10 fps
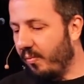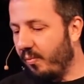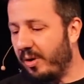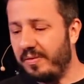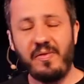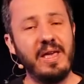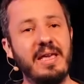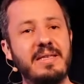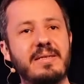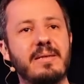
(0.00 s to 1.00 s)
one thing
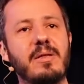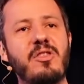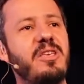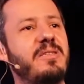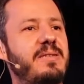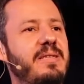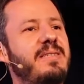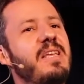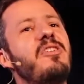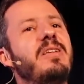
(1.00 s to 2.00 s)
is, Jesus is
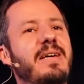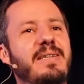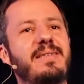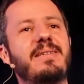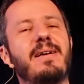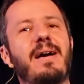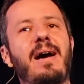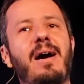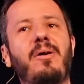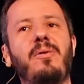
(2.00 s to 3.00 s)
teaching us
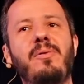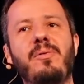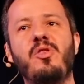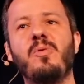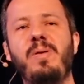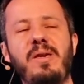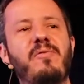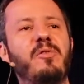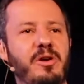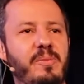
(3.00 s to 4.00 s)
how to be
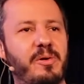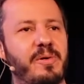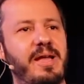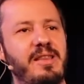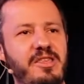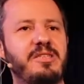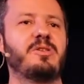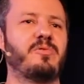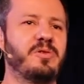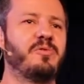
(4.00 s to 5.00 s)
vulnerable, and
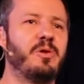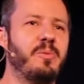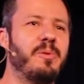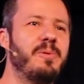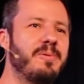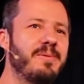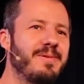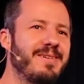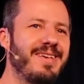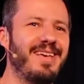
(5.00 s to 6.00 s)
Jesus was vulnerable.
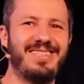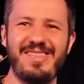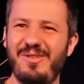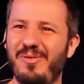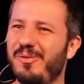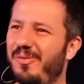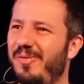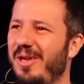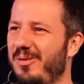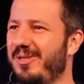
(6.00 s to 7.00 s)
It's a difficult
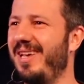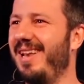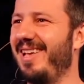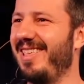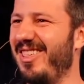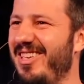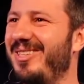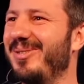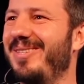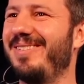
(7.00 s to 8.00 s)
thing to say, like,
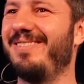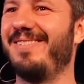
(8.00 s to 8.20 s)
Jesus